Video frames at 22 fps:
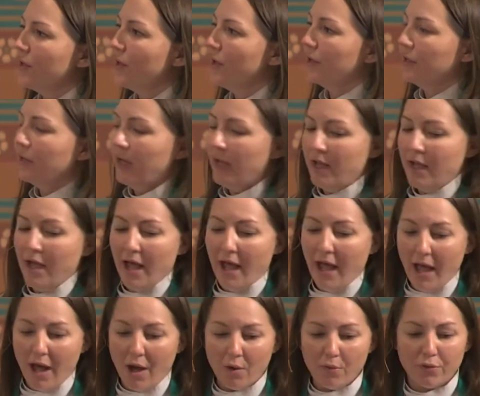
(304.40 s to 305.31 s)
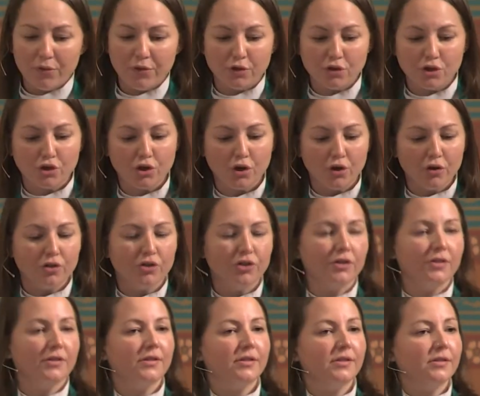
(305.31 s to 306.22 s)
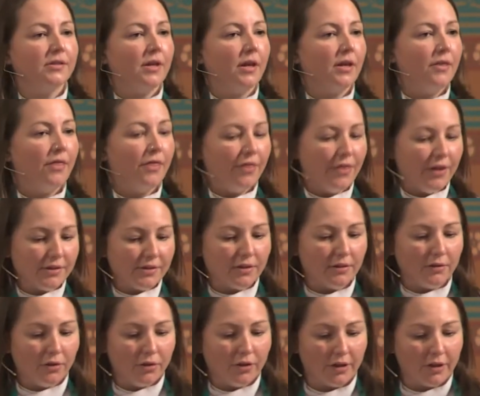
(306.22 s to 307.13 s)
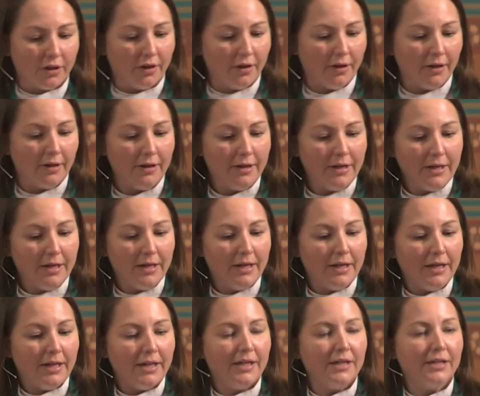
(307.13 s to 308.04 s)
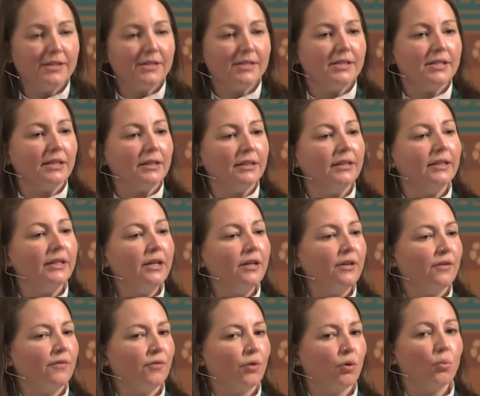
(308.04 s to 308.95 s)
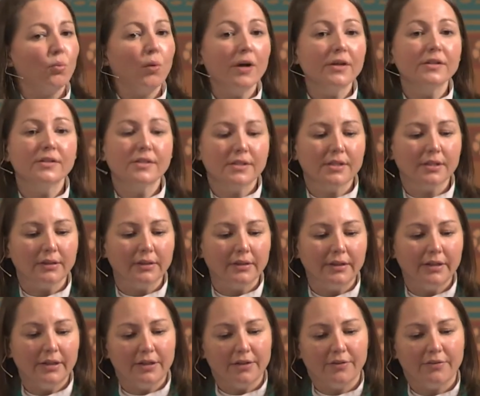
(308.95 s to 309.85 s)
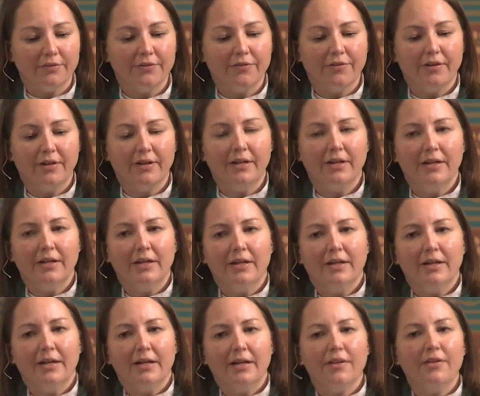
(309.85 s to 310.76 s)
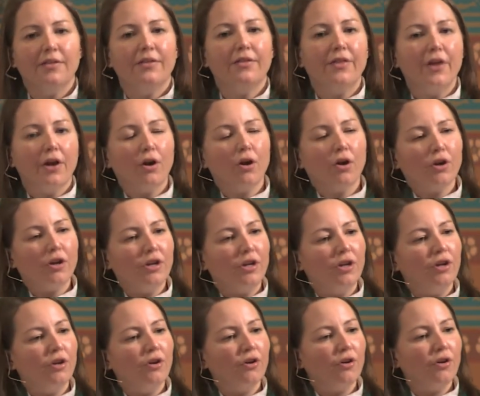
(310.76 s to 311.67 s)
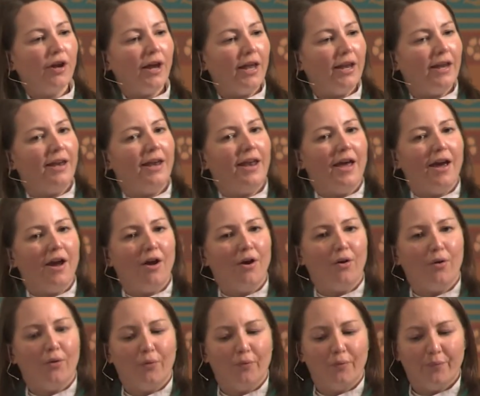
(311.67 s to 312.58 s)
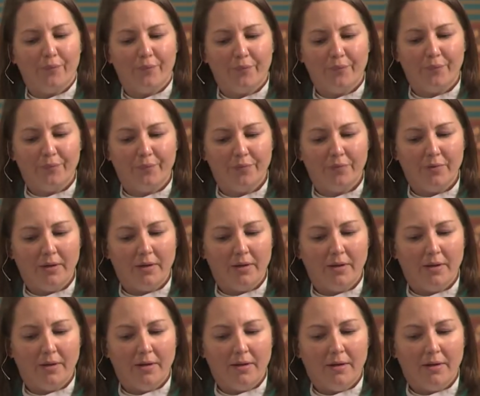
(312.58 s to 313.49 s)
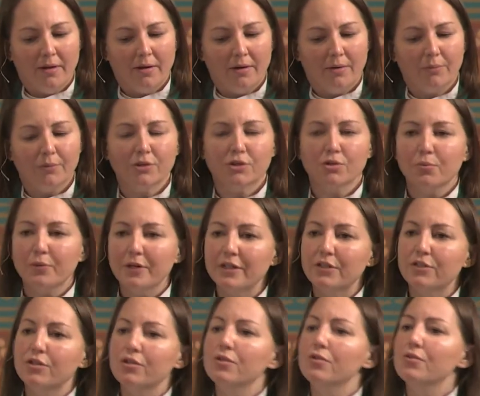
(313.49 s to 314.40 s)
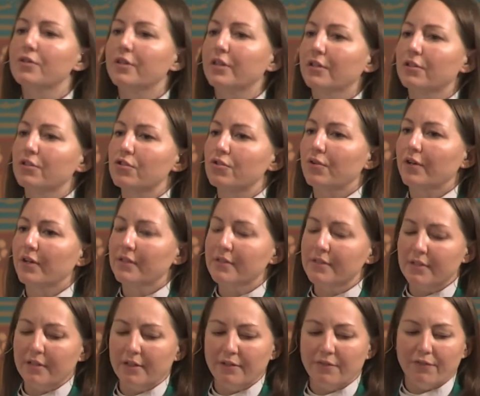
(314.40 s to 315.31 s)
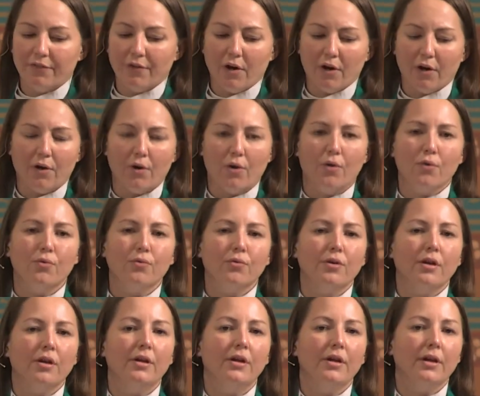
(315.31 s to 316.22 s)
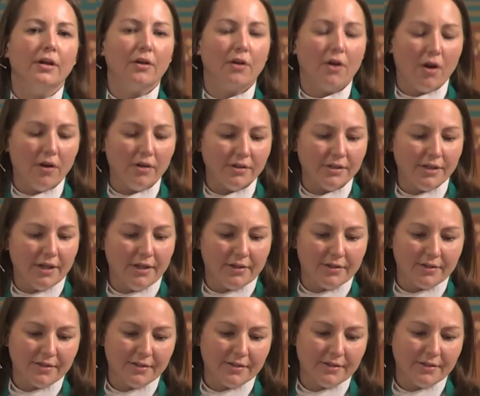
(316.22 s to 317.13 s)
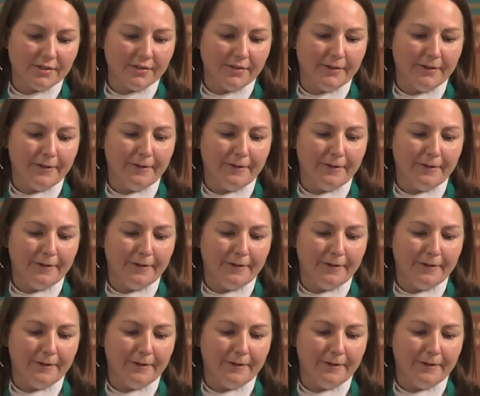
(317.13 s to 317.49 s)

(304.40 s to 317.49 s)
on how the church in Thessalonica is to live or was to live in their here and now, which we too can translate for our own contexts.